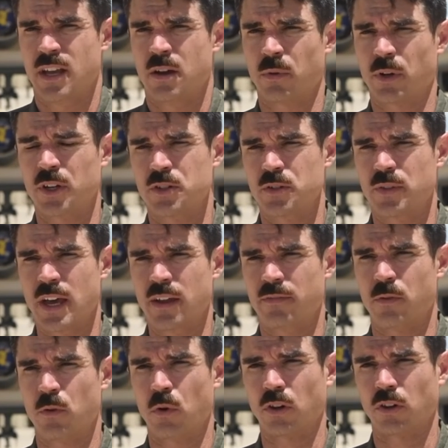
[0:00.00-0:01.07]
And we're going to do
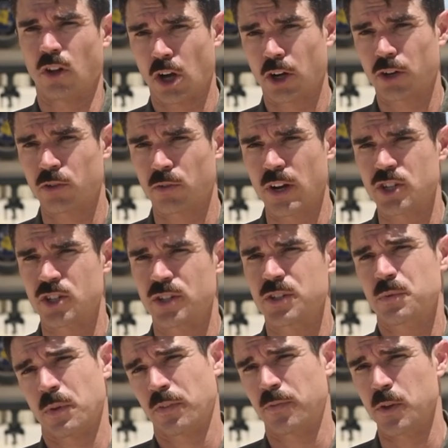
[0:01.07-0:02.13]
that for longer
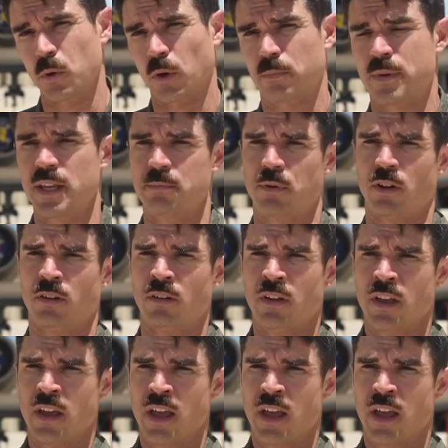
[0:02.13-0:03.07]
durations with fewer people